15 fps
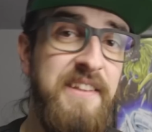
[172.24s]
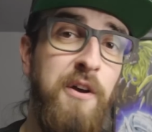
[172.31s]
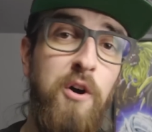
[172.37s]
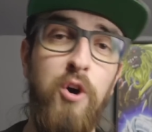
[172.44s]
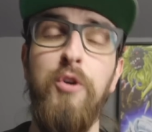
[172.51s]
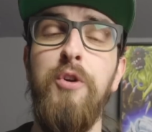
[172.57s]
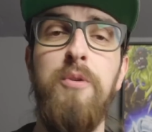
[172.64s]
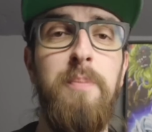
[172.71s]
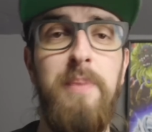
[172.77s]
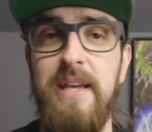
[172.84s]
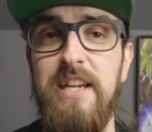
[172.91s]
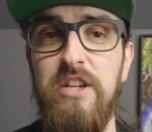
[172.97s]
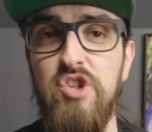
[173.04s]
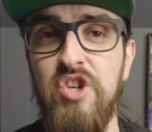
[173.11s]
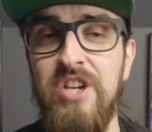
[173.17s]
the other
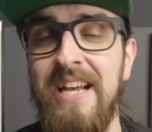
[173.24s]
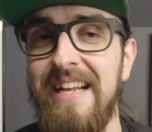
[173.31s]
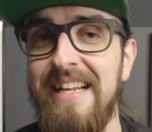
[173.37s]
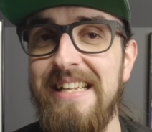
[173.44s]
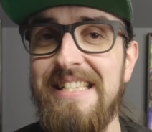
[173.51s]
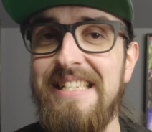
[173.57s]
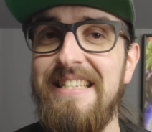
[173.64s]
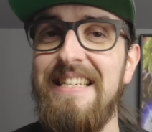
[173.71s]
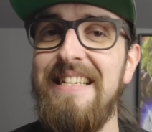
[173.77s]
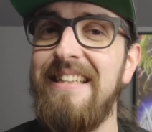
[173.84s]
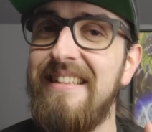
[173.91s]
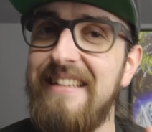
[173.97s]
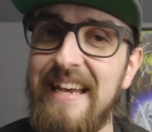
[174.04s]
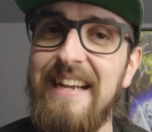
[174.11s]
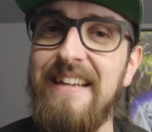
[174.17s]
page is the
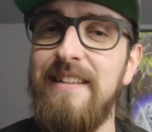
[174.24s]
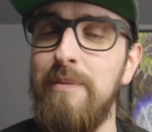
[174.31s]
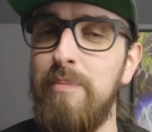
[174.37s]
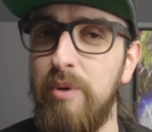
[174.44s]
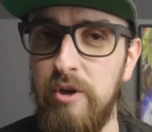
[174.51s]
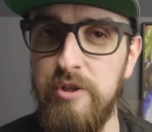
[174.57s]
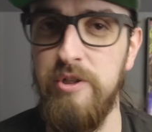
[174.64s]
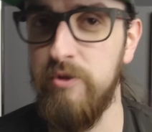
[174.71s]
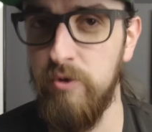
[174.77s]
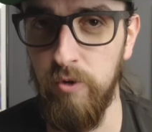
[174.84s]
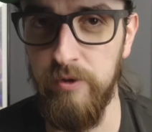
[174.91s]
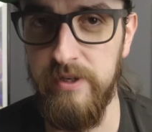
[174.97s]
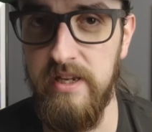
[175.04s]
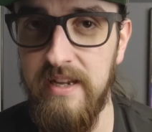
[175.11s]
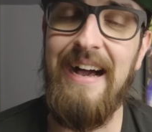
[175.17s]
Deck
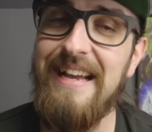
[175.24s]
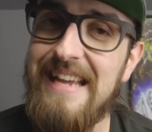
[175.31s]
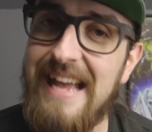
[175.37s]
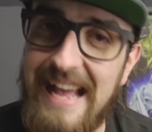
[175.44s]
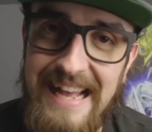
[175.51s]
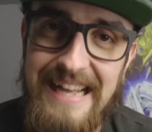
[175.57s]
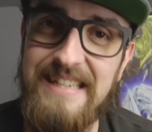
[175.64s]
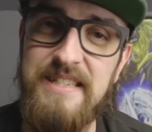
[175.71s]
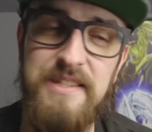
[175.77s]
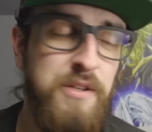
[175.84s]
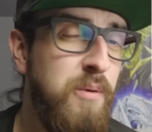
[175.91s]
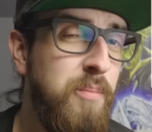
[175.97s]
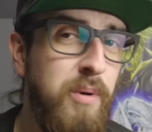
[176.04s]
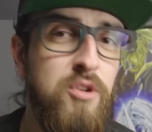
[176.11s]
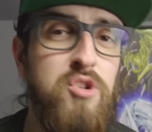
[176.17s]
Depository. I asked
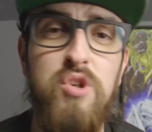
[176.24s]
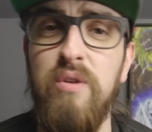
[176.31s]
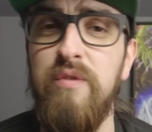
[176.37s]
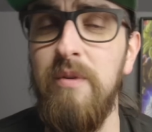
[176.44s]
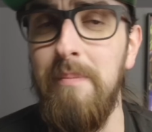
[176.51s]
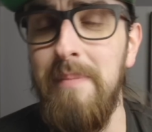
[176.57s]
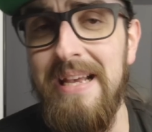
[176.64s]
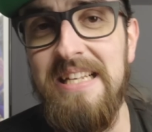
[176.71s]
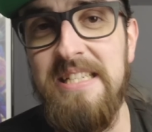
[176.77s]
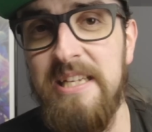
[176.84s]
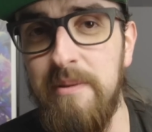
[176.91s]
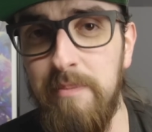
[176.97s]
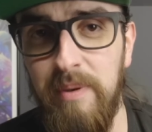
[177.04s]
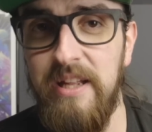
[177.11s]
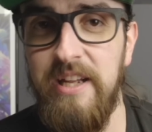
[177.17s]
a bunch of
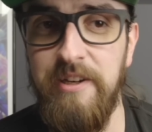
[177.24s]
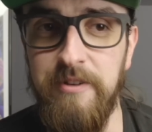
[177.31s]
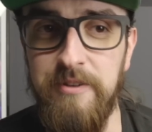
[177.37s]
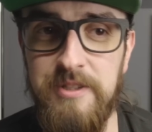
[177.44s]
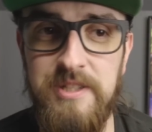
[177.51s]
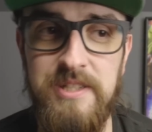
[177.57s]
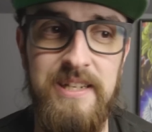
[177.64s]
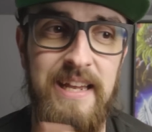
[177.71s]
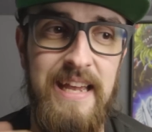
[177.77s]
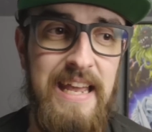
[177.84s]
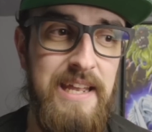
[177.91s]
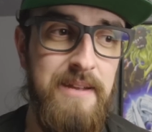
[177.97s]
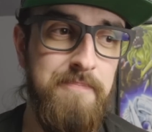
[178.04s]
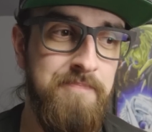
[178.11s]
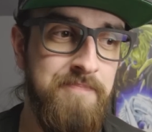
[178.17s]
amazing players,
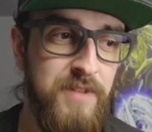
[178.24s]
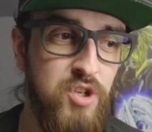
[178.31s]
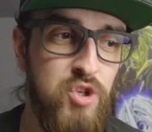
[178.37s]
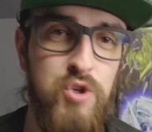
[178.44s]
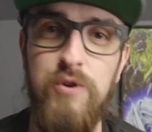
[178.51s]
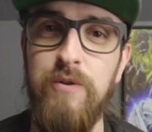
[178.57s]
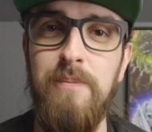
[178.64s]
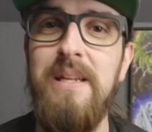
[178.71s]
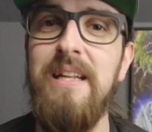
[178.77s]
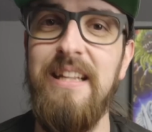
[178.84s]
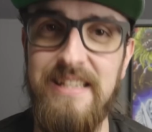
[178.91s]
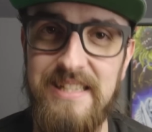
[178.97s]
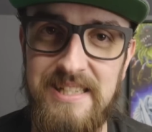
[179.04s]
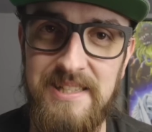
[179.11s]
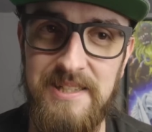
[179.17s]
hey, shoot me
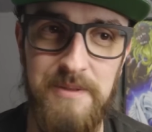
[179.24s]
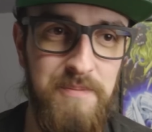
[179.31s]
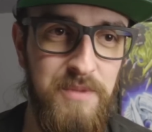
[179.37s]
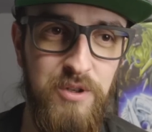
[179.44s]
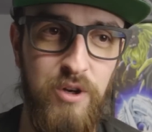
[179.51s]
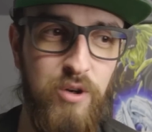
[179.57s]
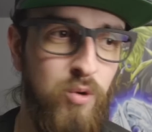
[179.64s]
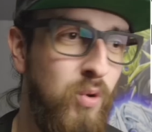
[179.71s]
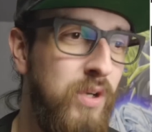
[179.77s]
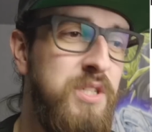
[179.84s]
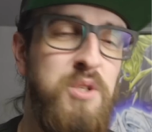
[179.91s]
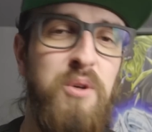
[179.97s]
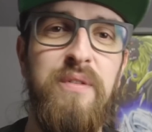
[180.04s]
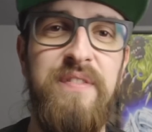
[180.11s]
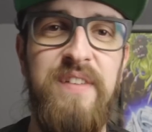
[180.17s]
lists.
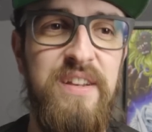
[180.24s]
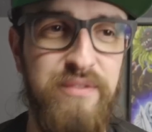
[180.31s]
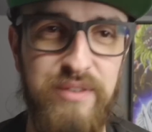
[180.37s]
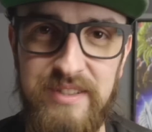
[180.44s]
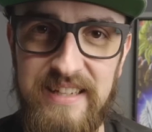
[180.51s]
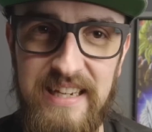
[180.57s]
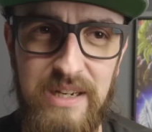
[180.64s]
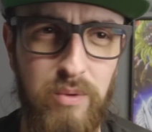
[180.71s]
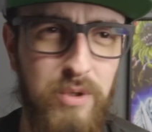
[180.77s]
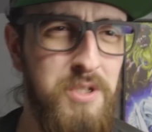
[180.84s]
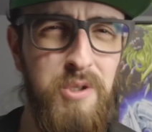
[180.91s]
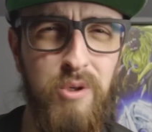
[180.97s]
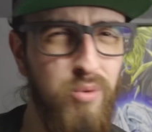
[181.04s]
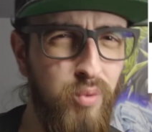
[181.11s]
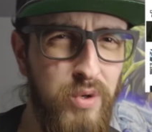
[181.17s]
What's your favorite deck?
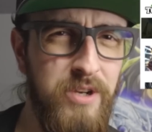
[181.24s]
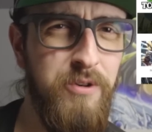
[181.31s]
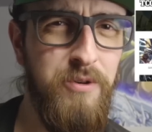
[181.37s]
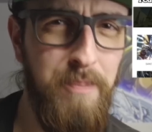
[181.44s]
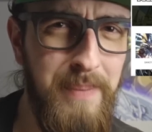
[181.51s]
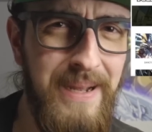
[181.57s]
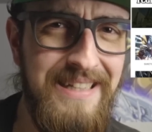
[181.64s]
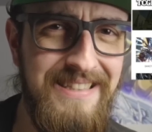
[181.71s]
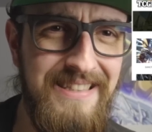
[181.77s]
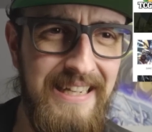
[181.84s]
What's your weird pet